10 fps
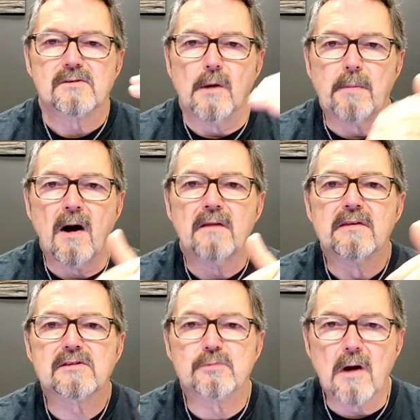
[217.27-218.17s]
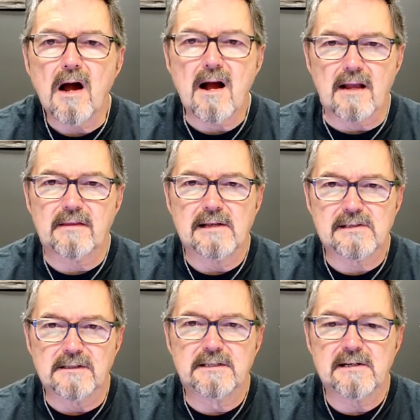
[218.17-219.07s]
So upon this rock,
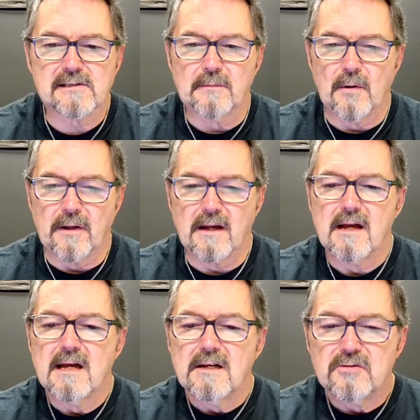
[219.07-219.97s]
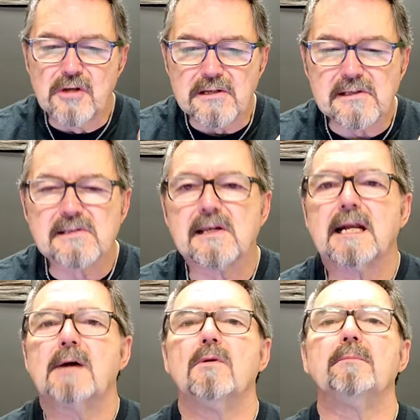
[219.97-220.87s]
that's our testimony. Jesus said,
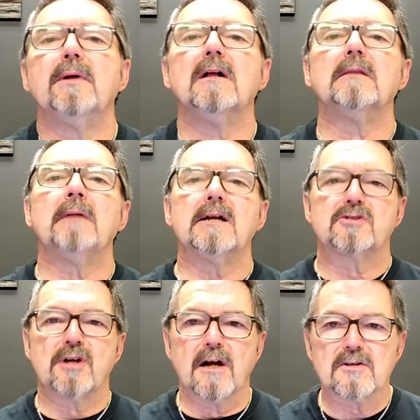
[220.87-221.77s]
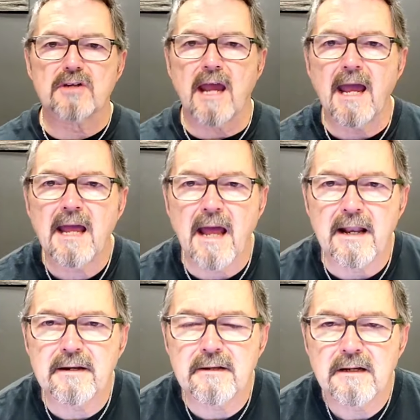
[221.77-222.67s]
I will build my church,
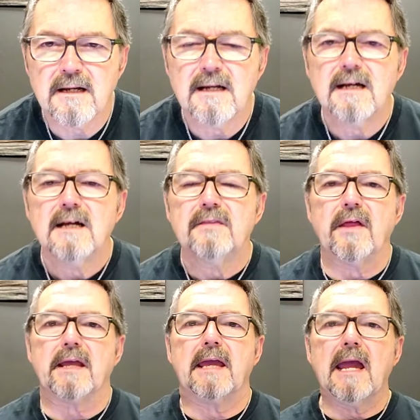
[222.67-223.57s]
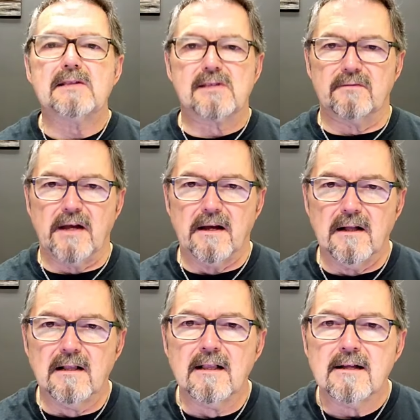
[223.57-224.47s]
and the gates of
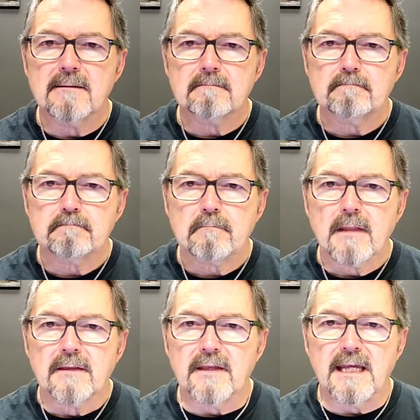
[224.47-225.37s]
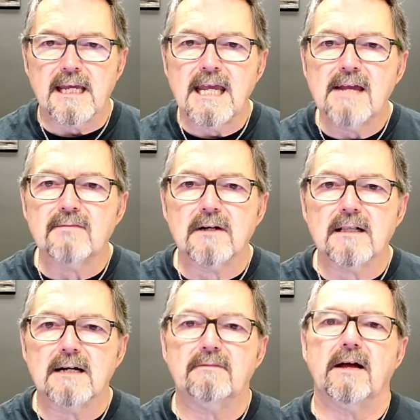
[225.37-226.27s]
hell, the
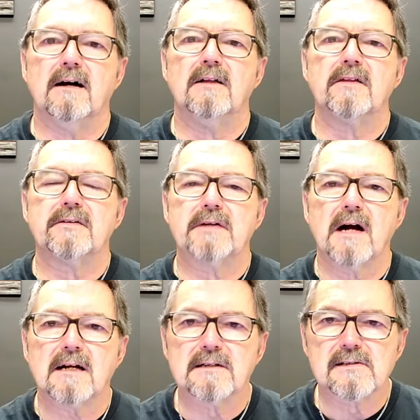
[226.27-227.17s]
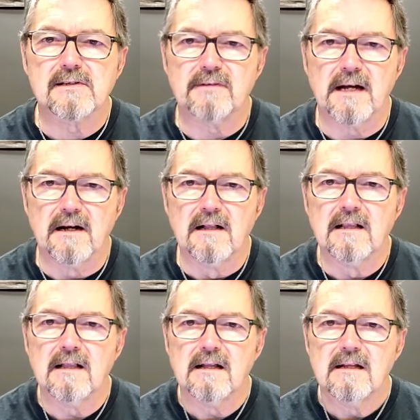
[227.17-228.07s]
evil of hell, the darkness of
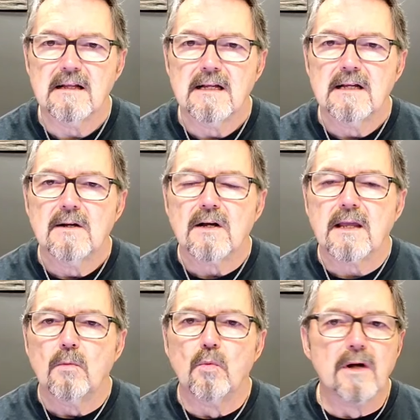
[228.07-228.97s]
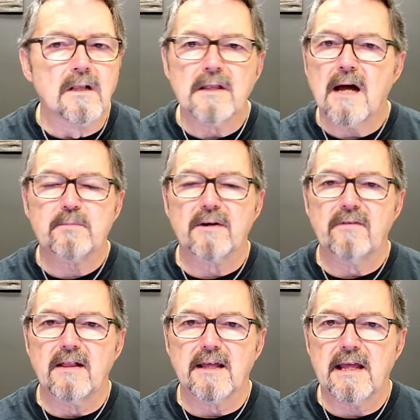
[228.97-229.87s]
hell, will not
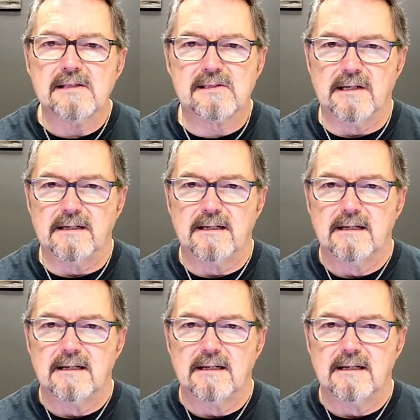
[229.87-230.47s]
prevail against it.